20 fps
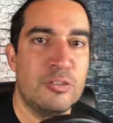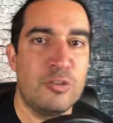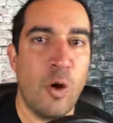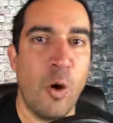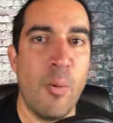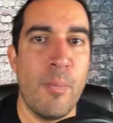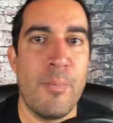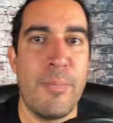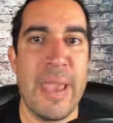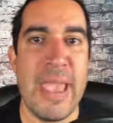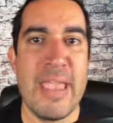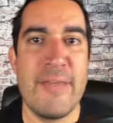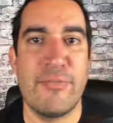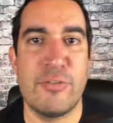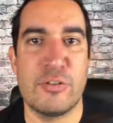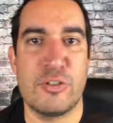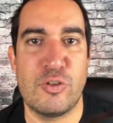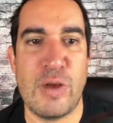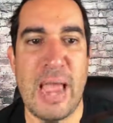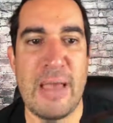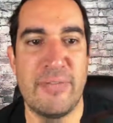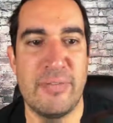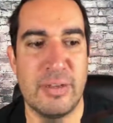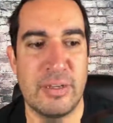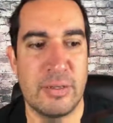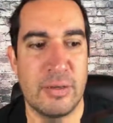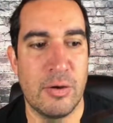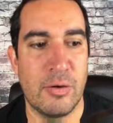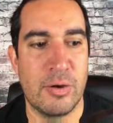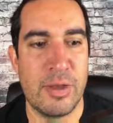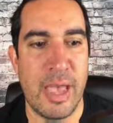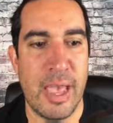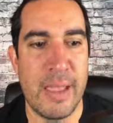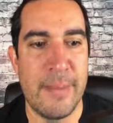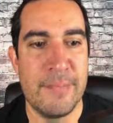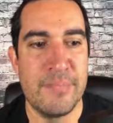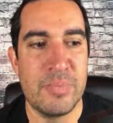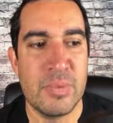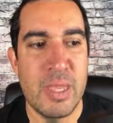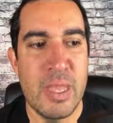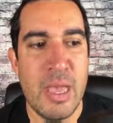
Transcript: Don't pay for traffic. Okay.